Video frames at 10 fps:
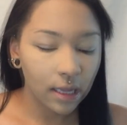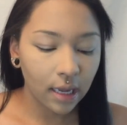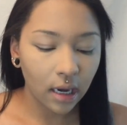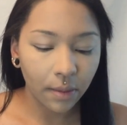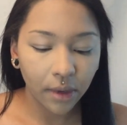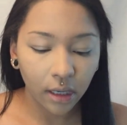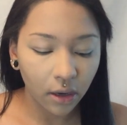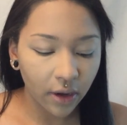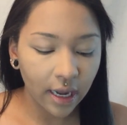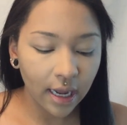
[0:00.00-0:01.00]
then I'm going to
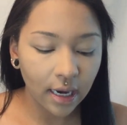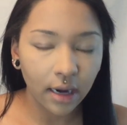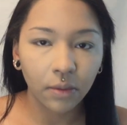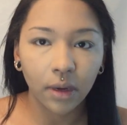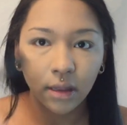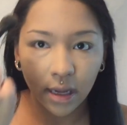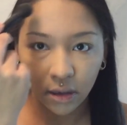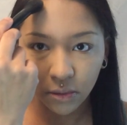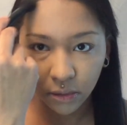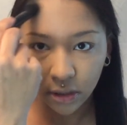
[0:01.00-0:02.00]
go ahead and run
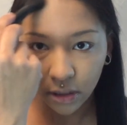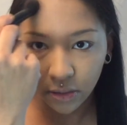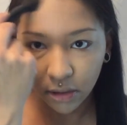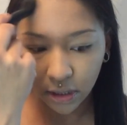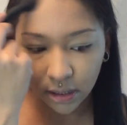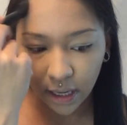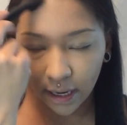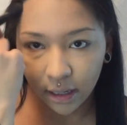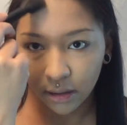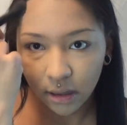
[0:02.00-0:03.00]
that cool tone just
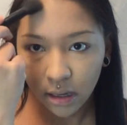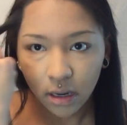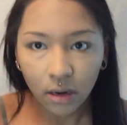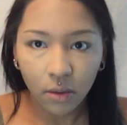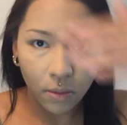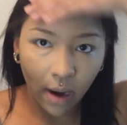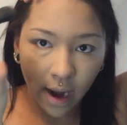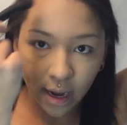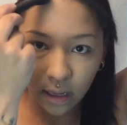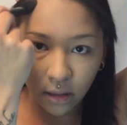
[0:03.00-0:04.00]
like
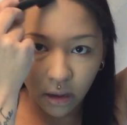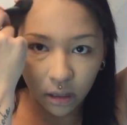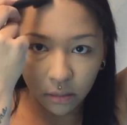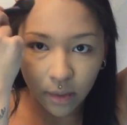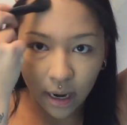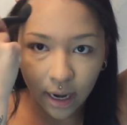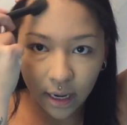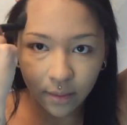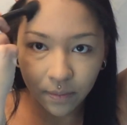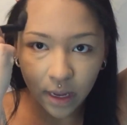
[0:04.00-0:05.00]
right along
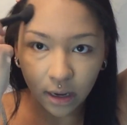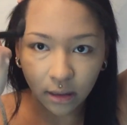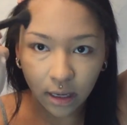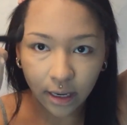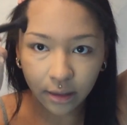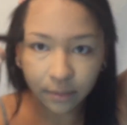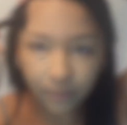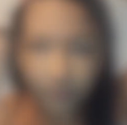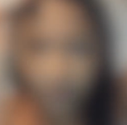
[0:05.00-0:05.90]
my hairline.